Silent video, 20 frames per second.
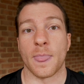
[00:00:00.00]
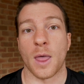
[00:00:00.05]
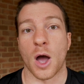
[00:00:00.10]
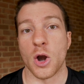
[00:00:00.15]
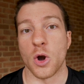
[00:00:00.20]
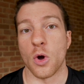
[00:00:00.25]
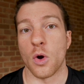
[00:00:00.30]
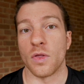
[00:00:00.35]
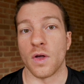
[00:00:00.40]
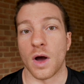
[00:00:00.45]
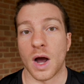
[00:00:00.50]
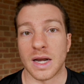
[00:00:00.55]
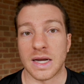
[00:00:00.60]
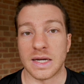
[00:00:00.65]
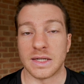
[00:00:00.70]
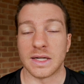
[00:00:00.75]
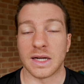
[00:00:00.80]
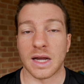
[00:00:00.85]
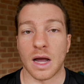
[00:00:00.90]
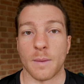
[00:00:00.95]
I know that I
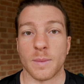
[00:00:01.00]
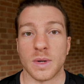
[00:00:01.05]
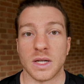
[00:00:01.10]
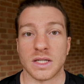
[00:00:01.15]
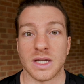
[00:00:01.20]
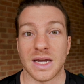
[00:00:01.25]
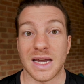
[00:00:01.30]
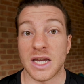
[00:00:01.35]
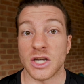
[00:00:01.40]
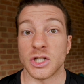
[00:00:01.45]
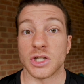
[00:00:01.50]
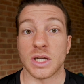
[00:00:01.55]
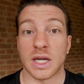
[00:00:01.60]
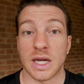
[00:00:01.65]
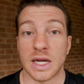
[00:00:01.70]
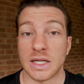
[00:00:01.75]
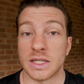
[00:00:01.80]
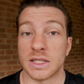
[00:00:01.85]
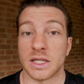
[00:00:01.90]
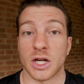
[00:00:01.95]
need to come into each
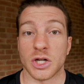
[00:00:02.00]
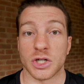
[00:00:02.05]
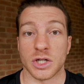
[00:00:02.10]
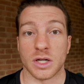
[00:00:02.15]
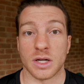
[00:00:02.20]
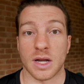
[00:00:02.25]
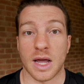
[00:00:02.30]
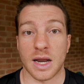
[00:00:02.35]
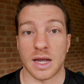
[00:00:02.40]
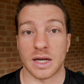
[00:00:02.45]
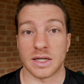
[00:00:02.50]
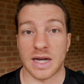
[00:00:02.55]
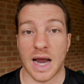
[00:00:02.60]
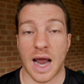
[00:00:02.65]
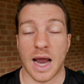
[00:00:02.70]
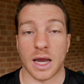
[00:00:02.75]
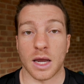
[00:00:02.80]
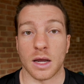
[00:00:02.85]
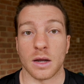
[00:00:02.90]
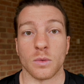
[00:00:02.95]
key session and
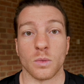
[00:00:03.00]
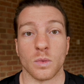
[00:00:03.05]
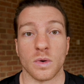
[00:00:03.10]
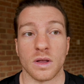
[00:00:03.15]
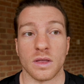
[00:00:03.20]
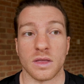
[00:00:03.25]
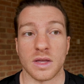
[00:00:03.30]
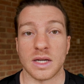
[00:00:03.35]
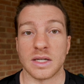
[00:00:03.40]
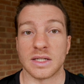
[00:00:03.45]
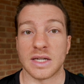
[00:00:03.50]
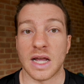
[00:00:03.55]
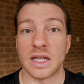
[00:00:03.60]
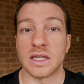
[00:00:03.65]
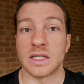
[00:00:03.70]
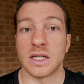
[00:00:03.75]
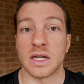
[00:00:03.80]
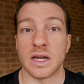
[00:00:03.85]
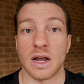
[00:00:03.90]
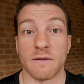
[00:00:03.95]
attack it with
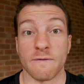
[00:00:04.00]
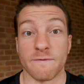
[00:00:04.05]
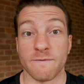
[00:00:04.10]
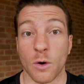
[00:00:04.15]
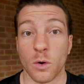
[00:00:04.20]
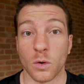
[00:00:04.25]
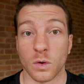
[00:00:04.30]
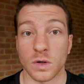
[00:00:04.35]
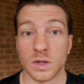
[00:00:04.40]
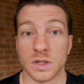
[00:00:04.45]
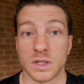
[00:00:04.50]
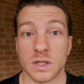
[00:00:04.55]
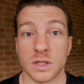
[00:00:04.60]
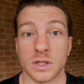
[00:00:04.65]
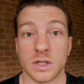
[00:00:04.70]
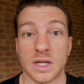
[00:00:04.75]
intensity and focus